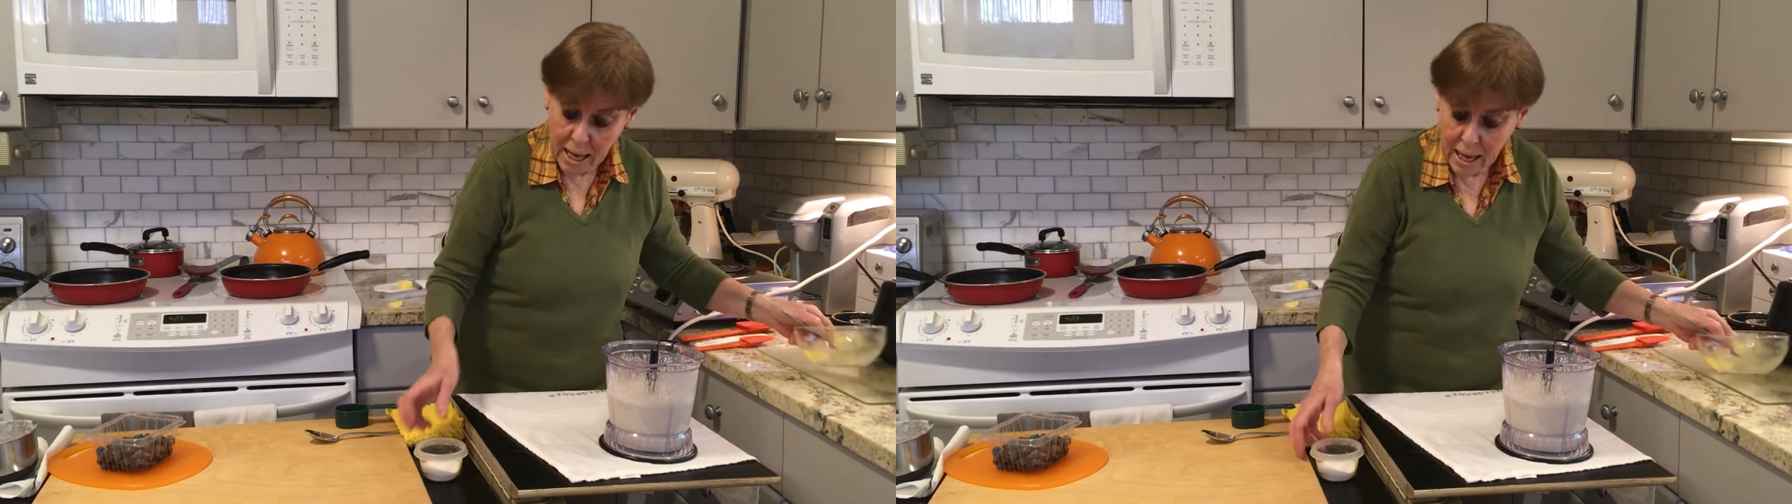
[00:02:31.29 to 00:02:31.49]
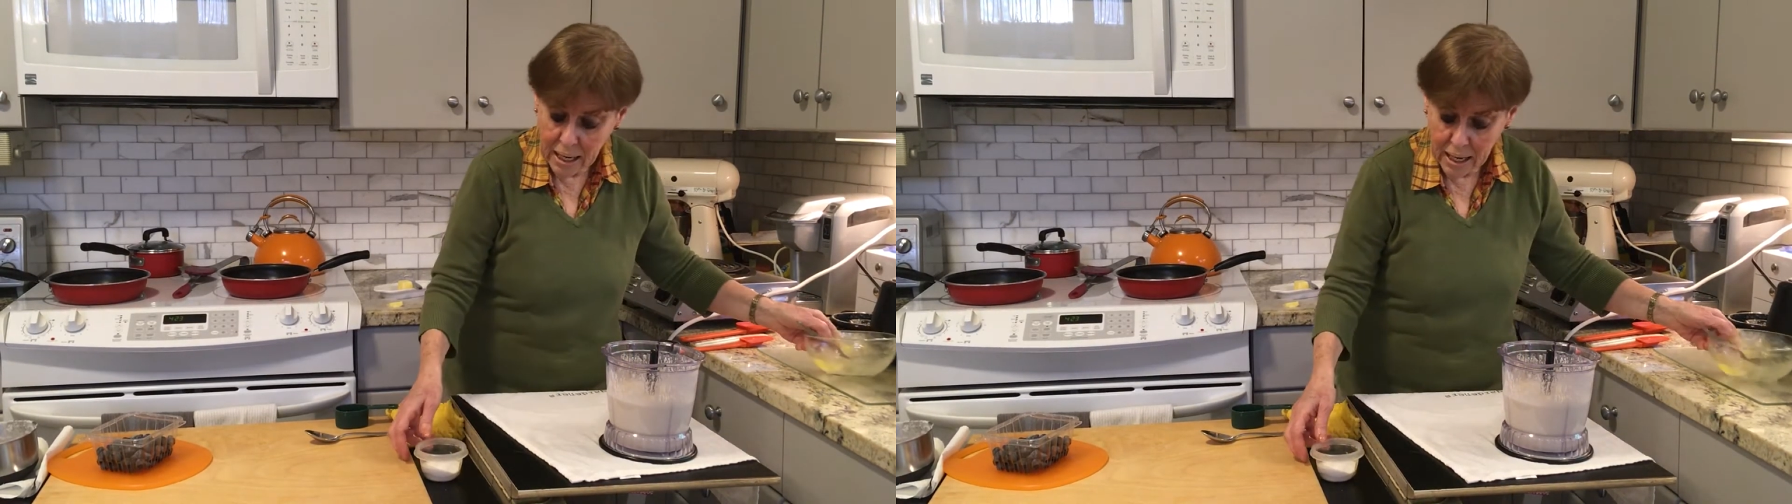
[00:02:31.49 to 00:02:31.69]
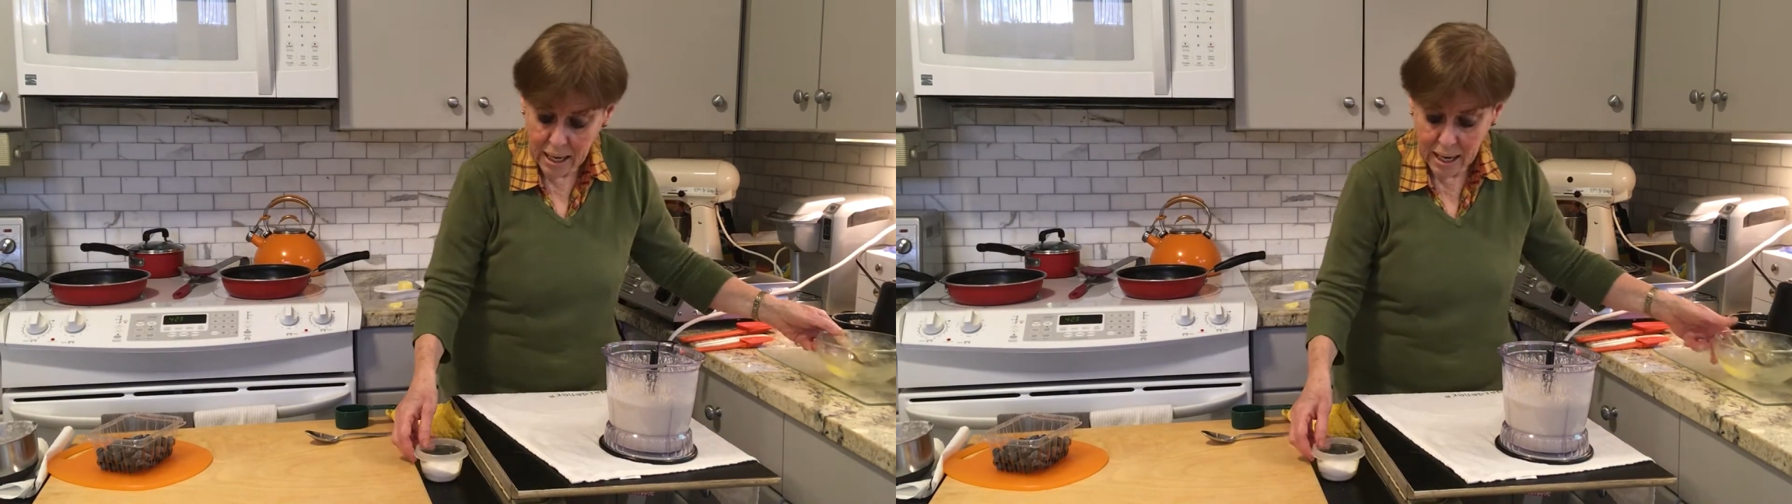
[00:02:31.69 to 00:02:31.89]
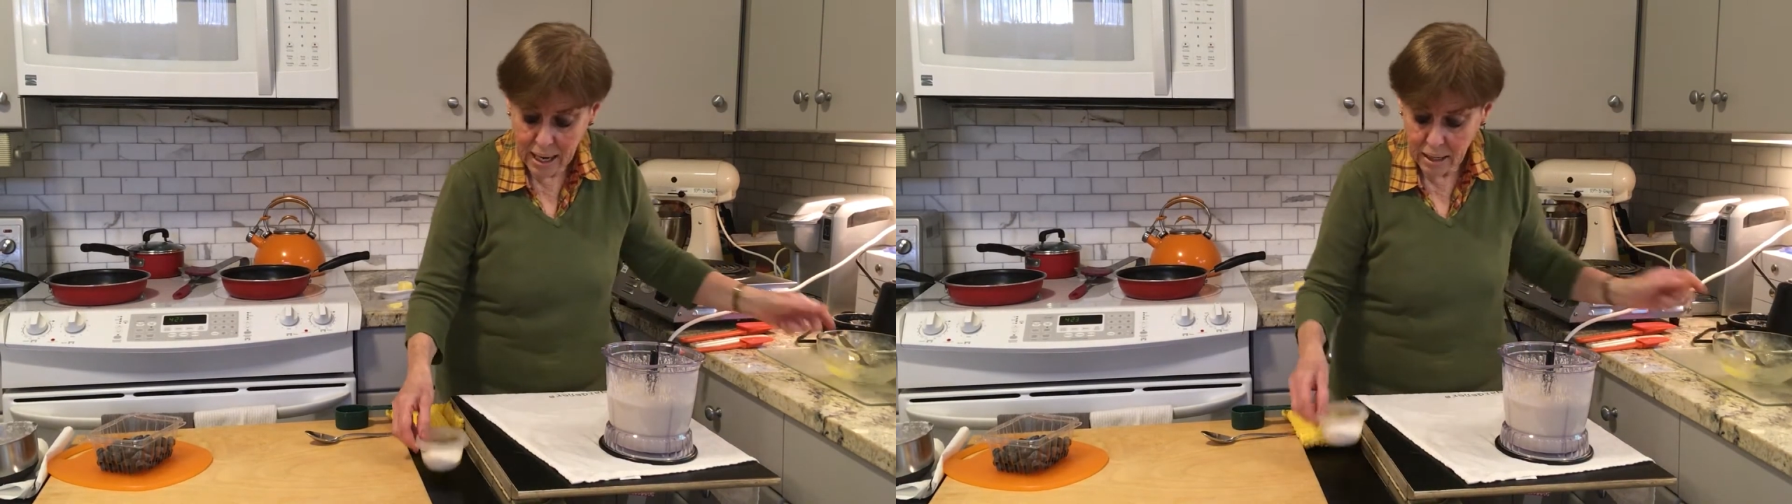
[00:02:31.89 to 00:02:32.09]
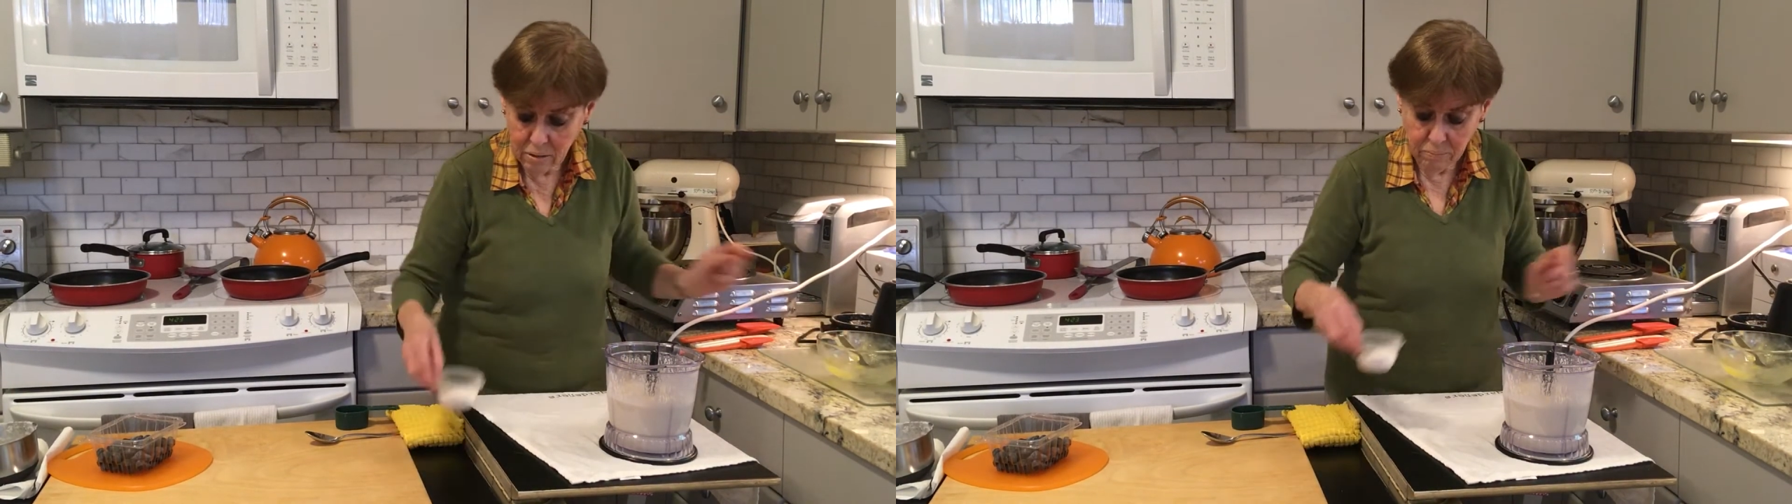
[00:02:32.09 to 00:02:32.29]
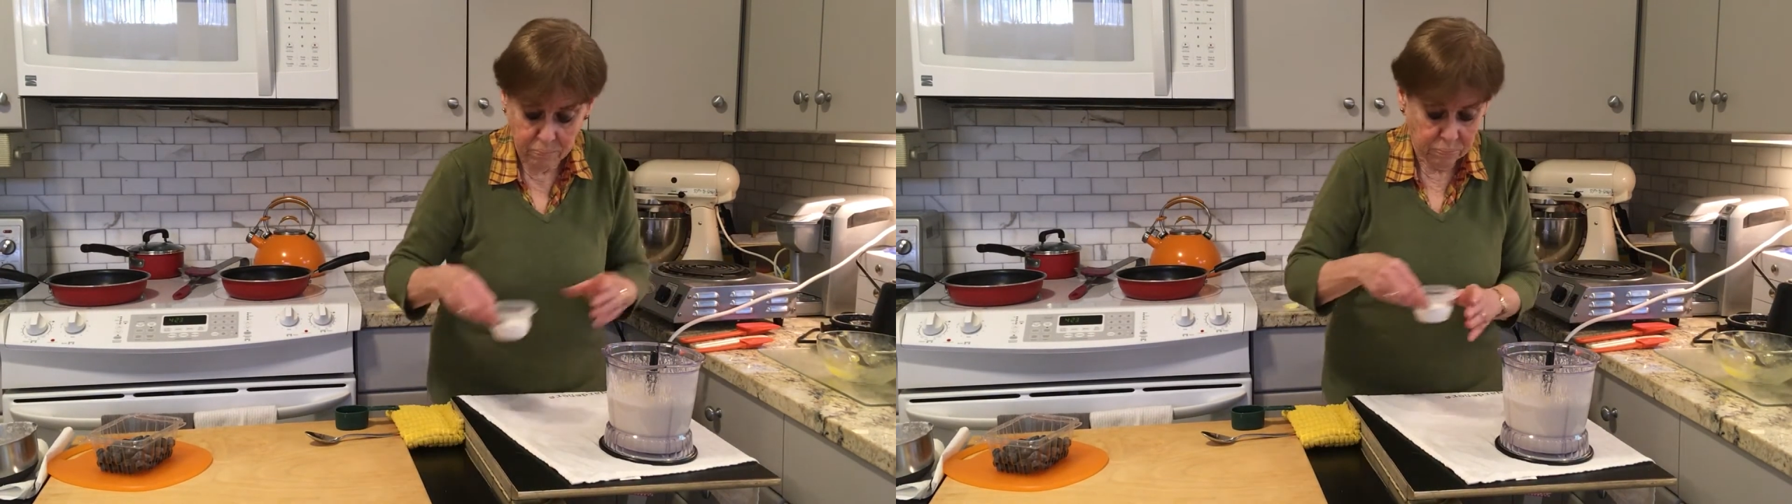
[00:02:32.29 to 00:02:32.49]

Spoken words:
and I add